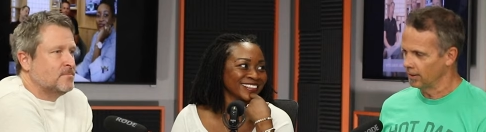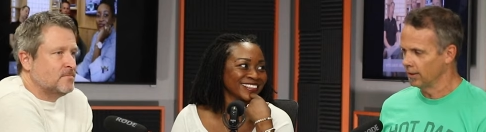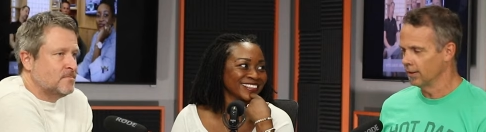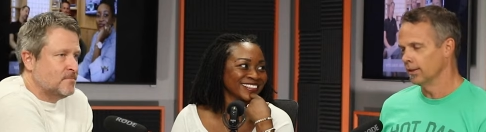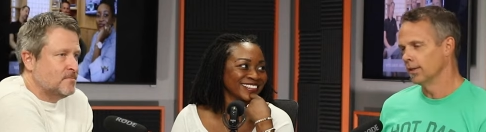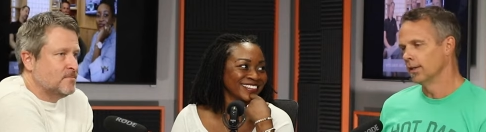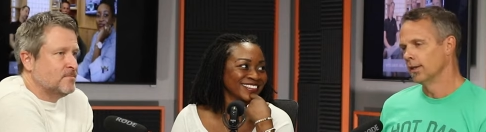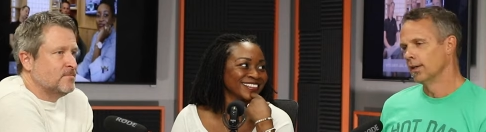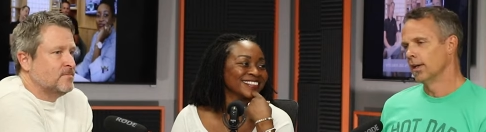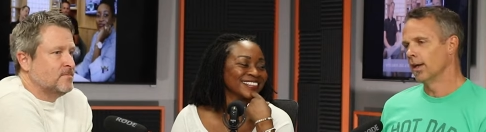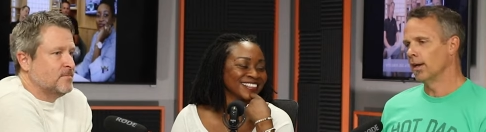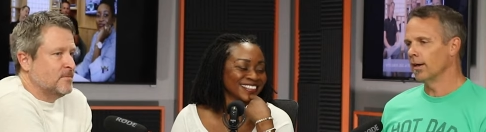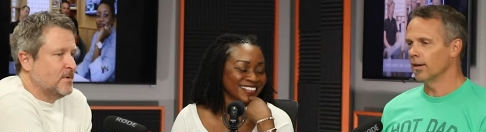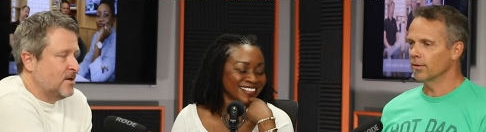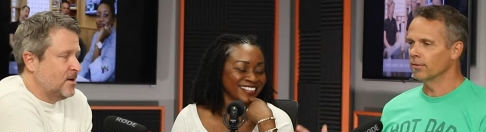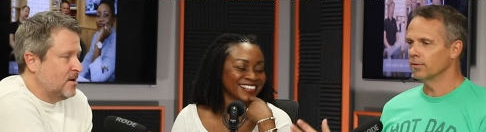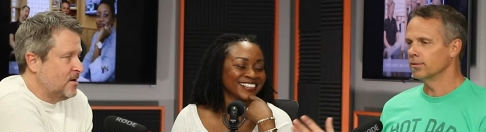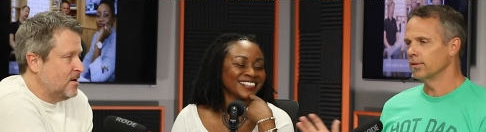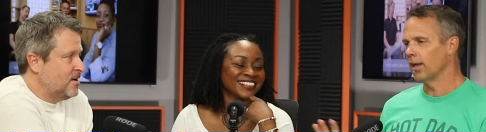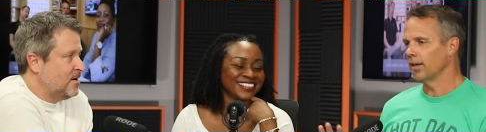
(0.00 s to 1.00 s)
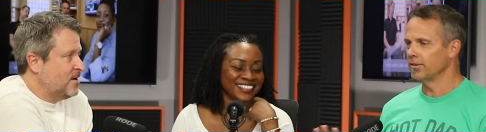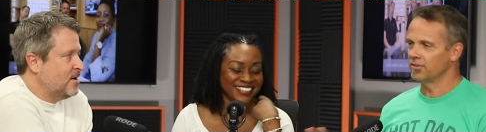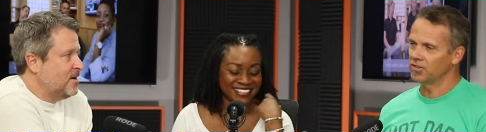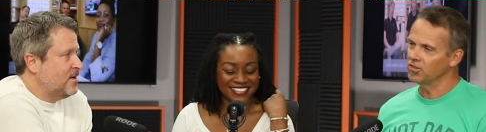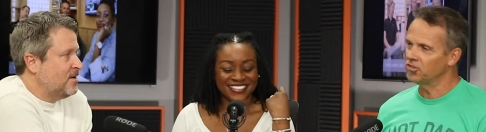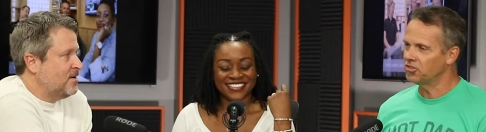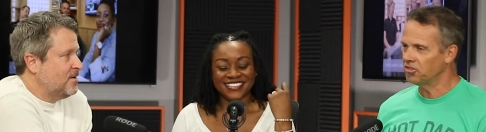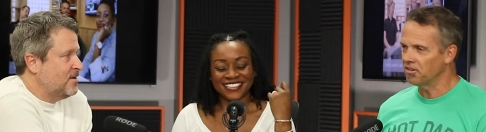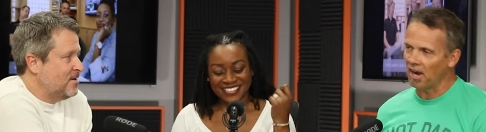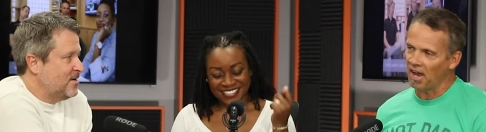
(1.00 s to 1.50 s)
Speaker 1: And Eric was like,
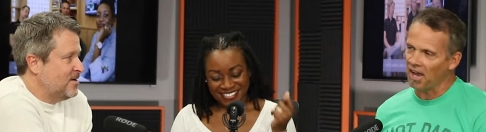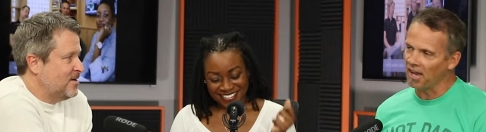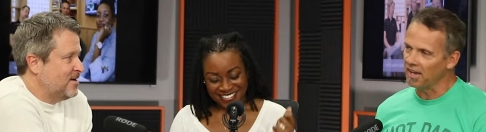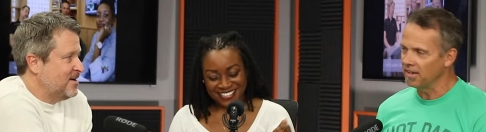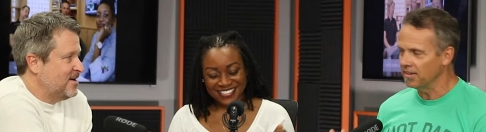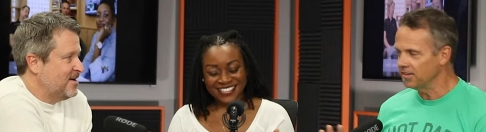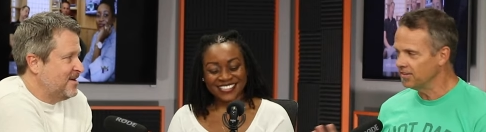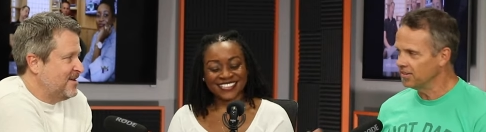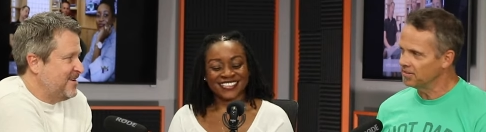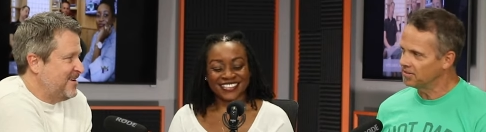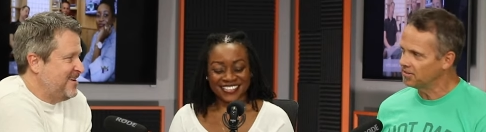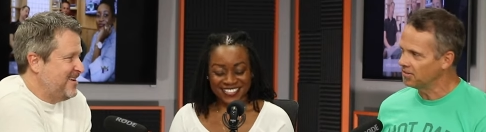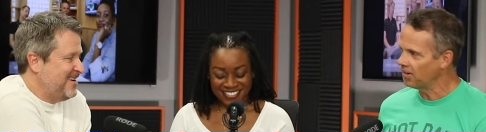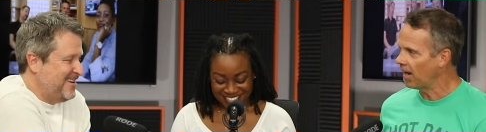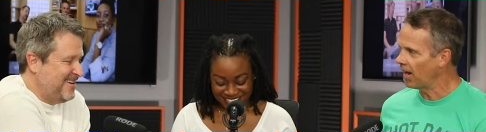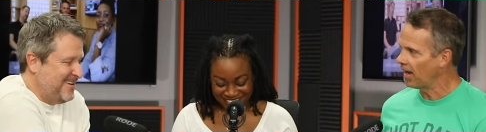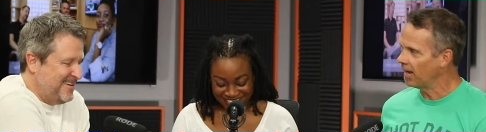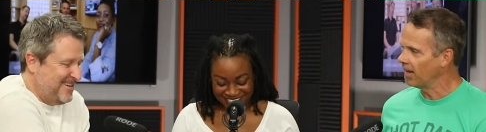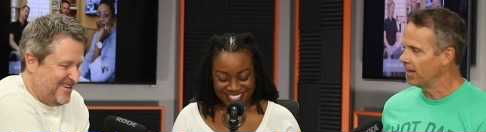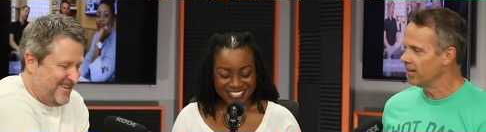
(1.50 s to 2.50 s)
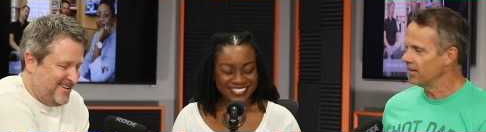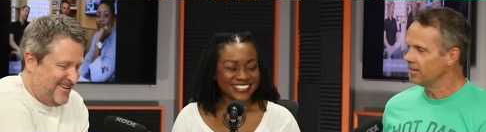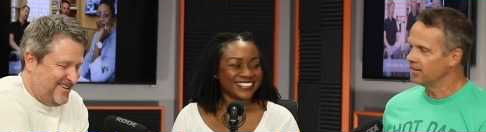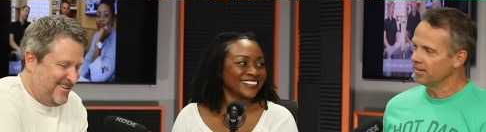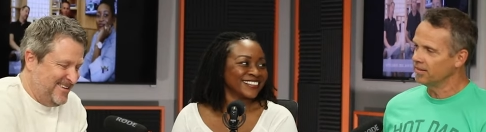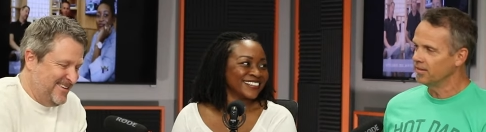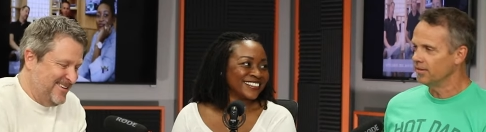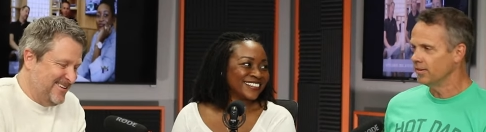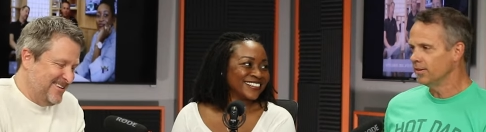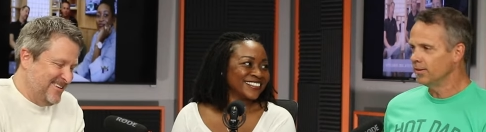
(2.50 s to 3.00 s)
"Just try it, just try it."
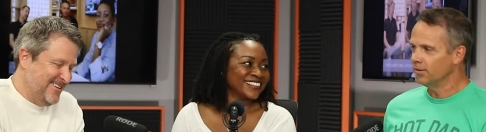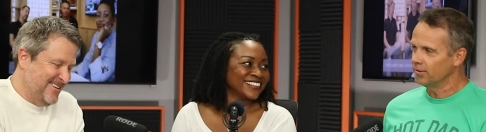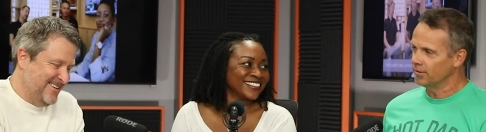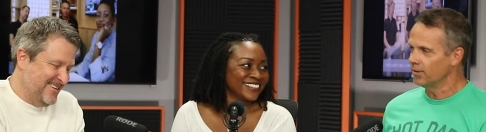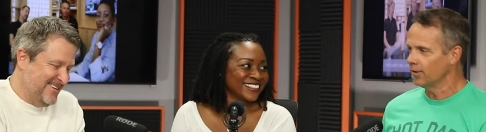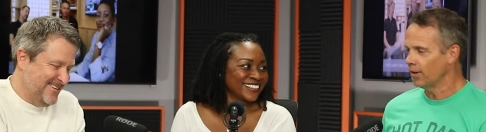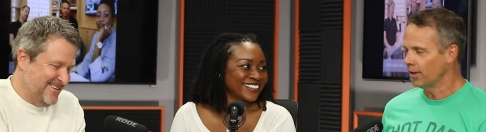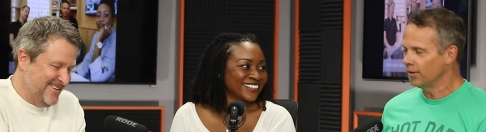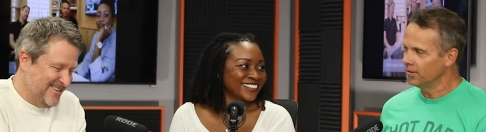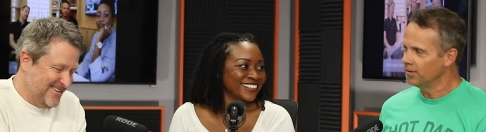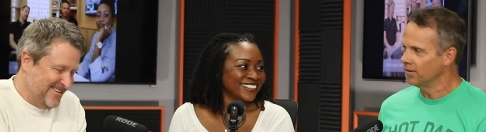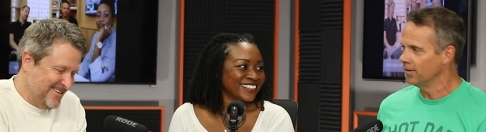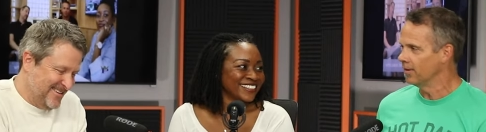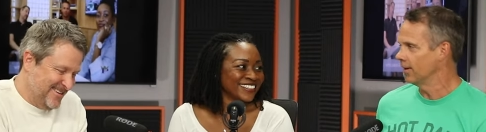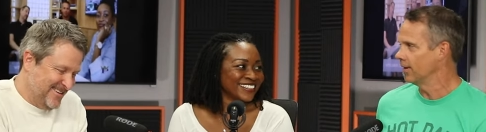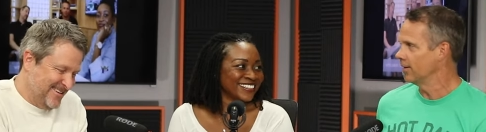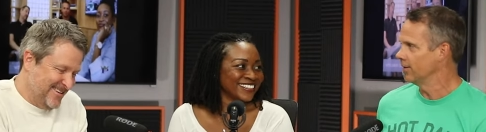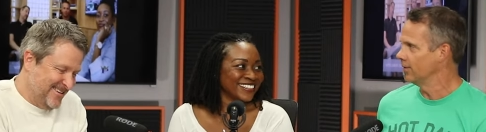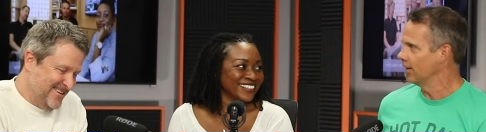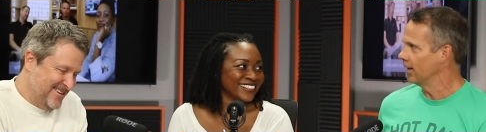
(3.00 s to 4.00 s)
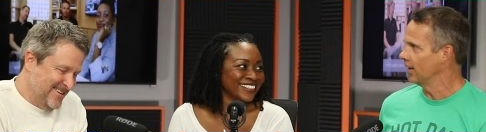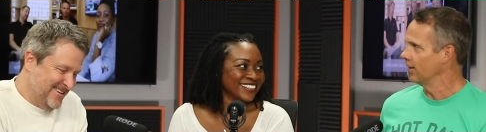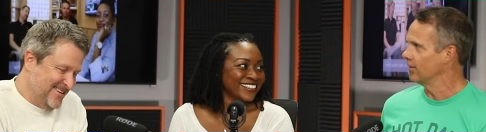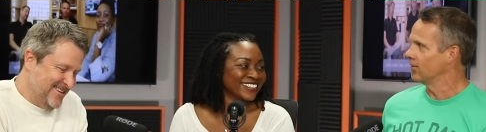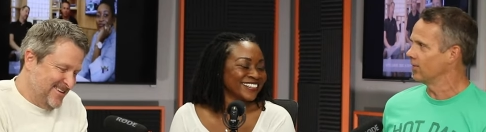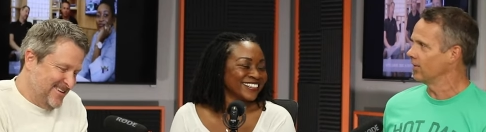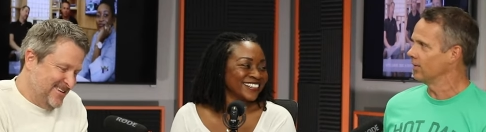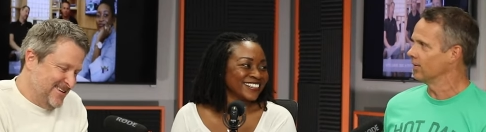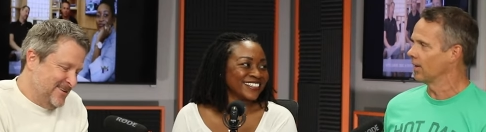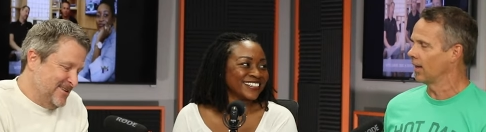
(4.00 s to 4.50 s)
you, you, you, and and
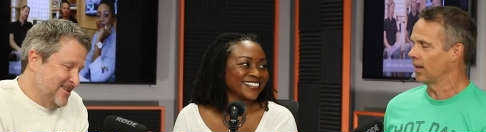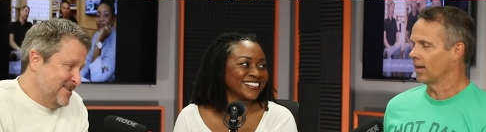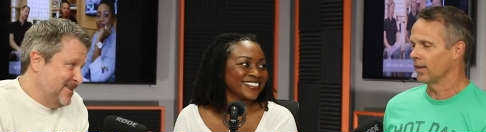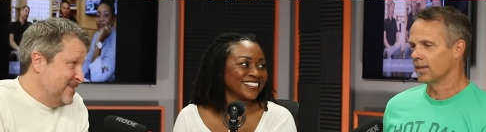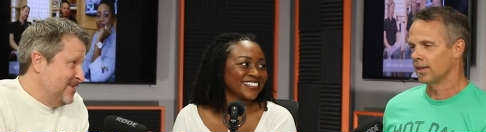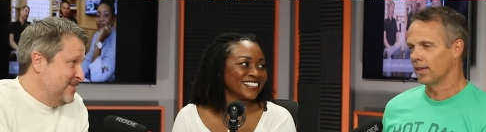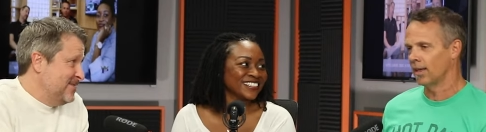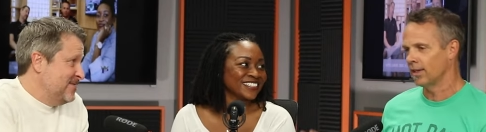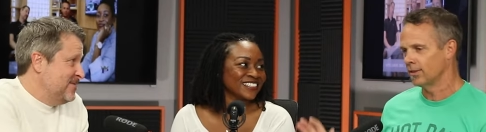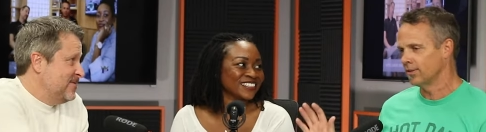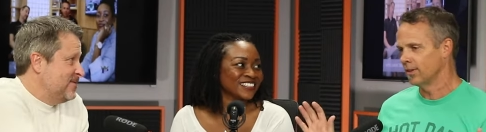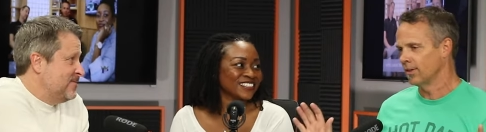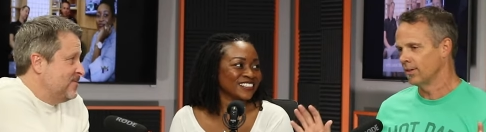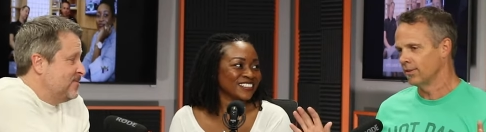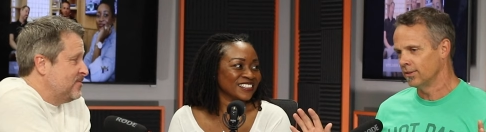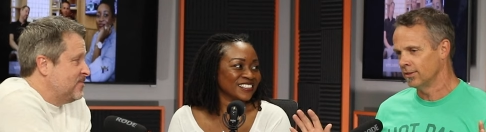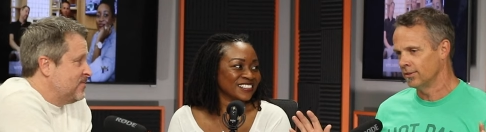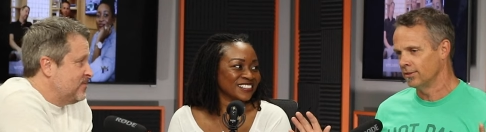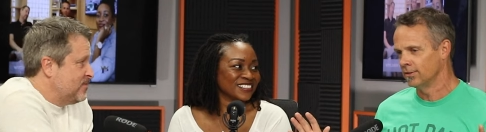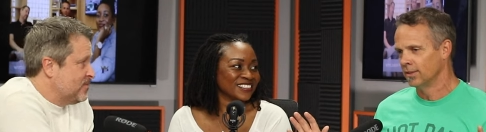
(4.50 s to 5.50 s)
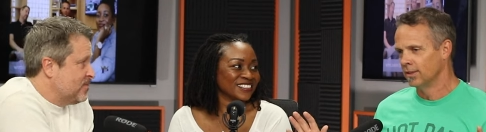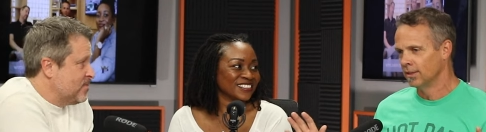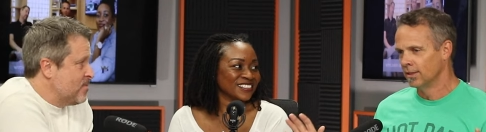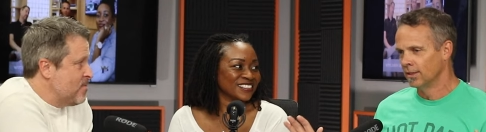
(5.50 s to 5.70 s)
she's like, "Can I tell you?"